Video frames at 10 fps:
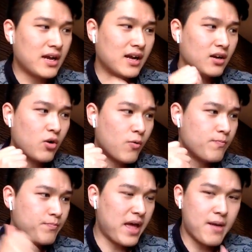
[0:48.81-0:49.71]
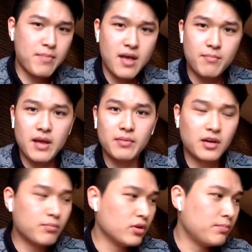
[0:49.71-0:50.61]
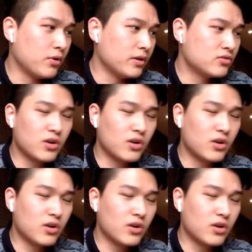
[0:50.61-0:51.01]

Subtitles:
I'm gonna go bam, bam, bam like a bullet point.